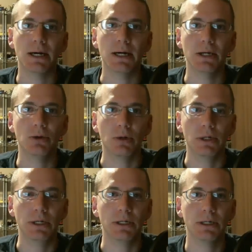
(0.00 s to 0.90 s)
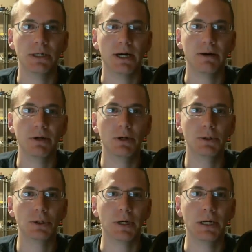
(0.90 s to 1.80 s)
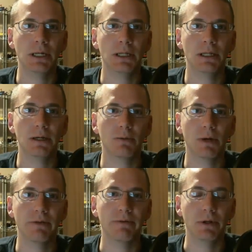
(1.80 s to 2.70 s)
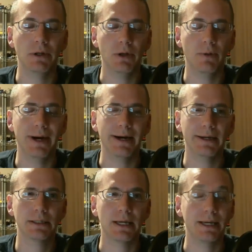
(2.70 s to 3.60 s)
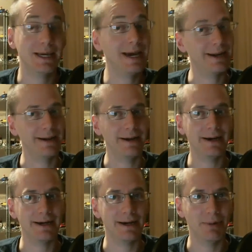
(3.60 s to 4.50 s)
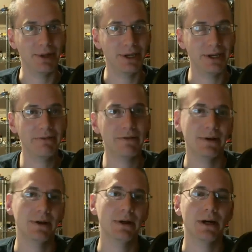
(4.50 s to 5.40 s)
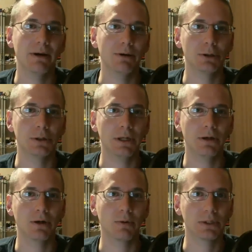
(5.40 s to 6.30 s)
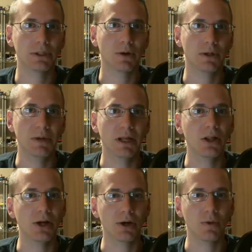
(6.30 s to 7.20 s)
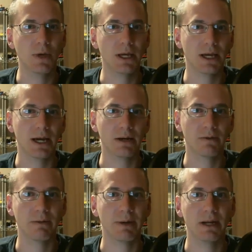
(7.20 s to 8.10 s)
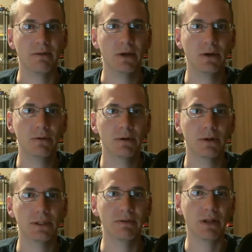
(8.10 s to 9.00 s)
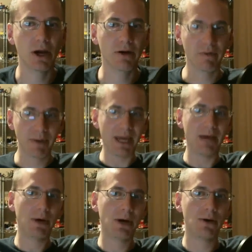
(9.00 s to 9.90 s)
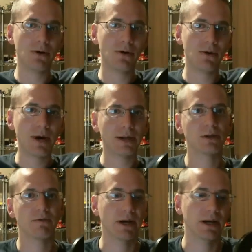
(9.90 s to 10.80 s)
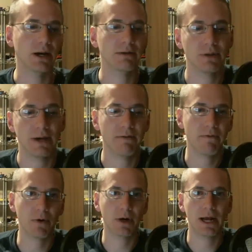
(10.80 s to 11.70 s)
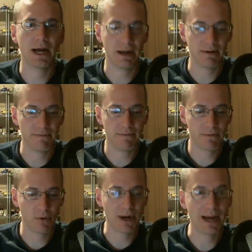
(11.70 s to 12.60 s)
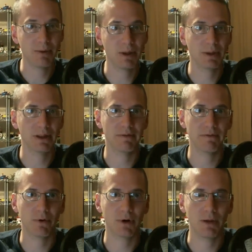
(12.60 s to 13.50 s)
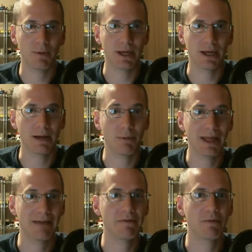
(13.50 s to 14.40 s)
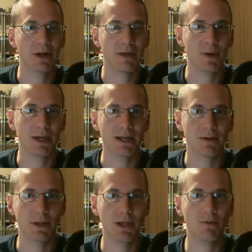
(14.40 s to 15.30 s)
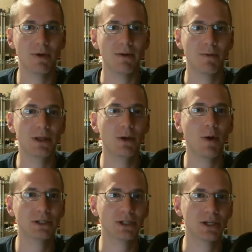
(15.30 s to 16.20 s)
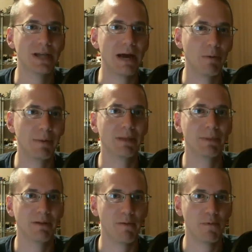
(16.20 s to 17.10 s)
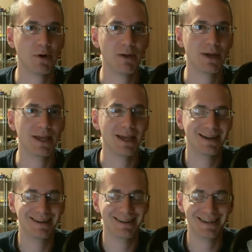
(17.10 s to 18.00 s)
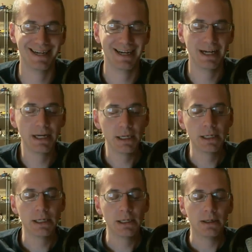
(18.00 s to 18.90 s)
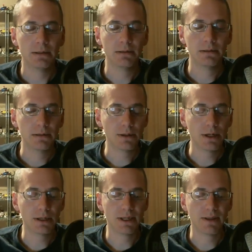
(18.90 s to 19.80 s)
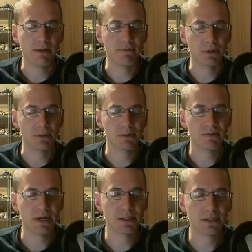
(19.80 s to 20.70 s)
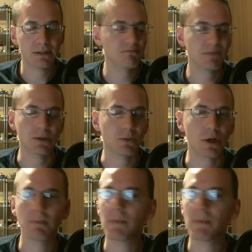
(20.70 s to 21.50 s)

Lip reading: How you doing? How are you enjoying, well, if you're in the US and Canada, I believe. How are you enjoying your, what's going to be a long weekend for many of you? It's even longer for me, woo! I took Friday off, so I have I'm in the middle of a 4-day weekend. I will have a 4-day weekend. When you watch this, I will be in the middle of a 4-day week. I try to say that a few times fast. Doesn't work.